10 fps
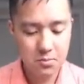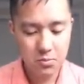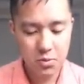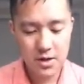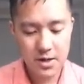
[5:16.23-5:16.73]

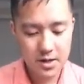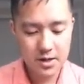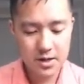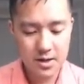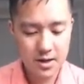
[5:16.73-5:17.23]
pretty
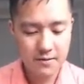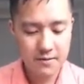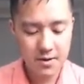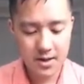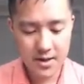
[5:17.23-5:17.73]
good. I
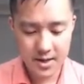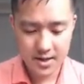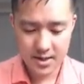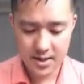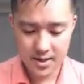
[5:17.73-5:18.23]
feel like
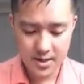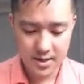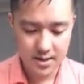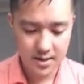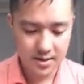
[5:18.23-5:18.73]

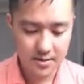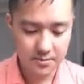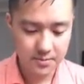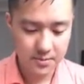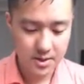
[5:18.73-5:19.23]

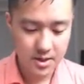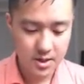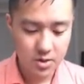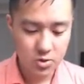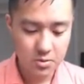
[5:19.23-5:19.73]
up